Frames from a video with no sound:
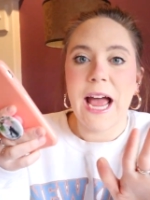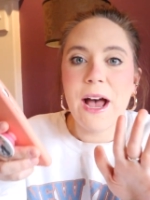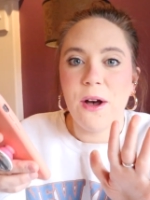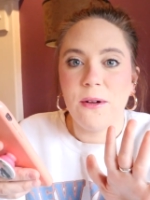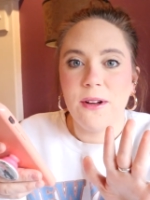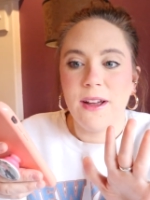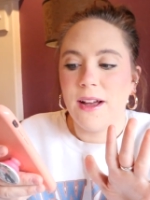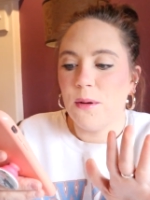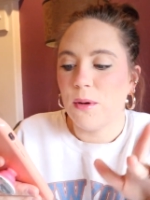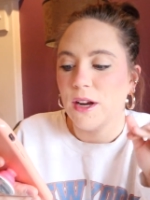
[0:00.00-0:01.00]
now
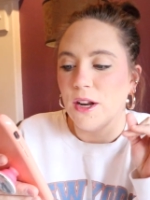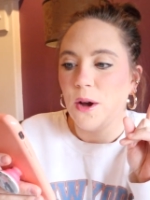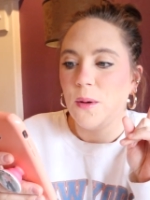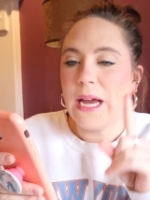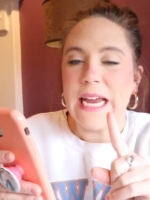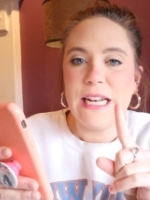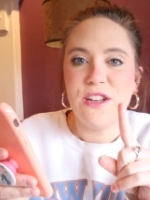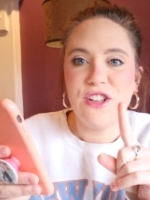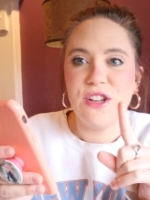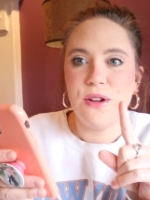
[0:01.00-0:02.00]
we're gonna go
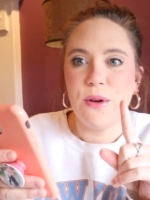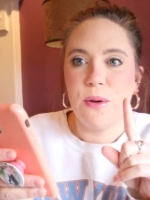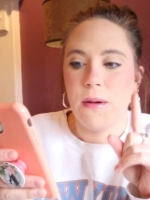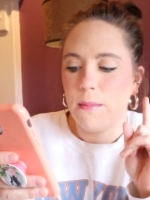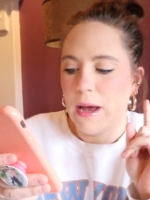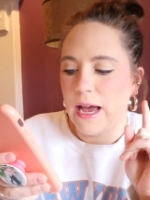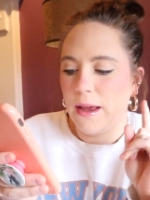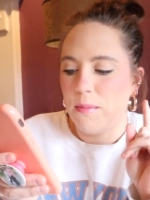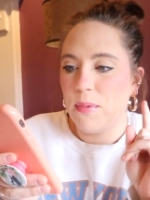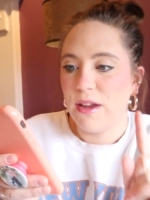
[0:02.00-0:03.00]
into
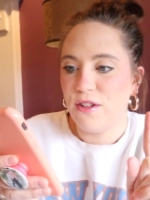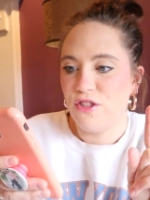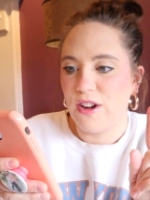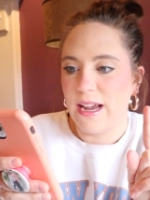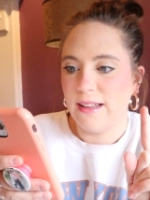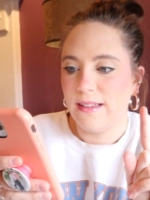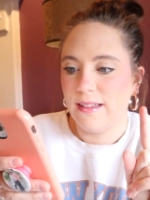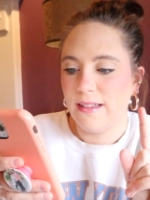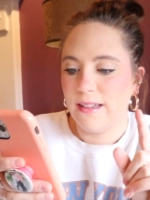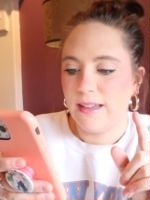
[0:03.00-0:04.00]
my
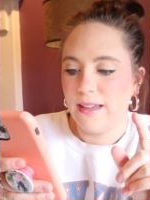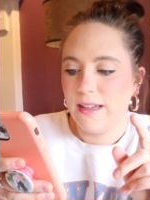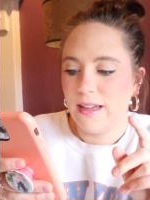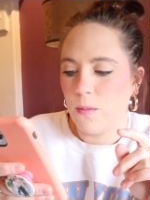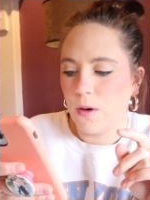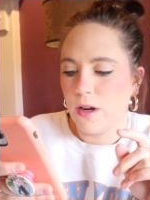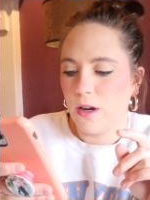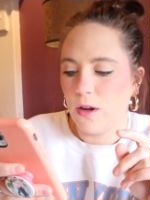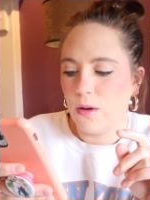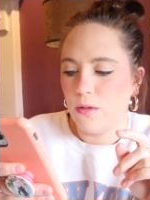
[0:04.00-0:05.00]
Pinterest, and we're gonna
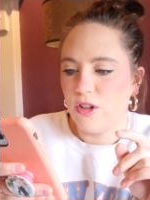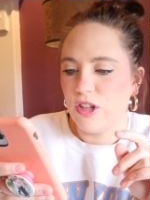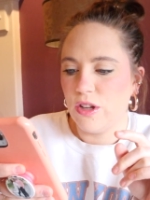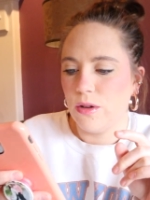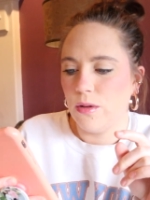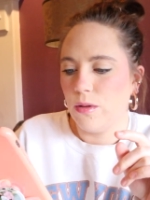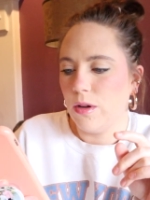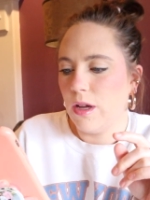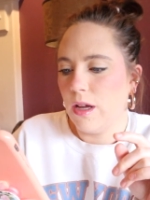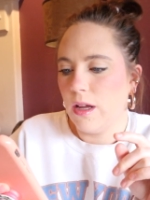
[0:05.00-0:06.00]
go to
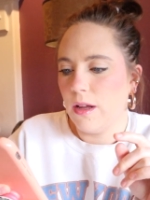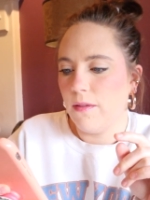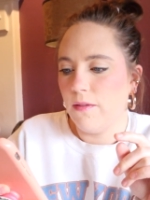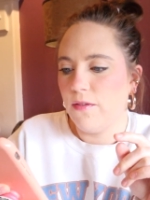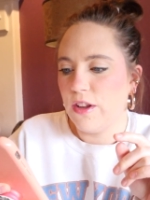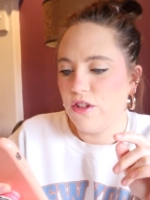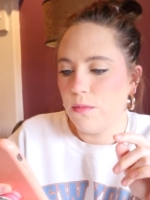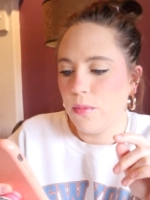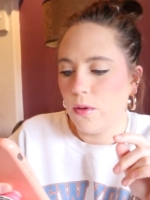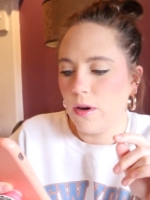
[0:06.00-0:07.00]

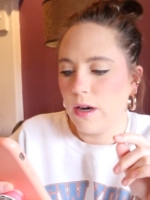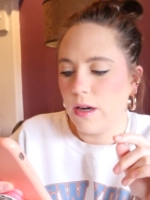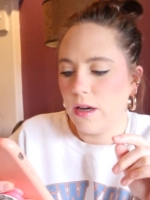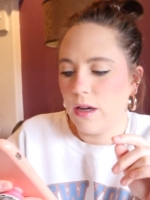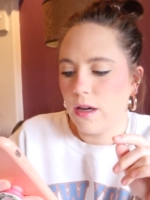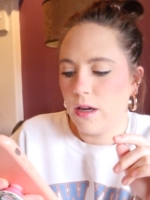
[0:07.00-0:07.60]
vision board.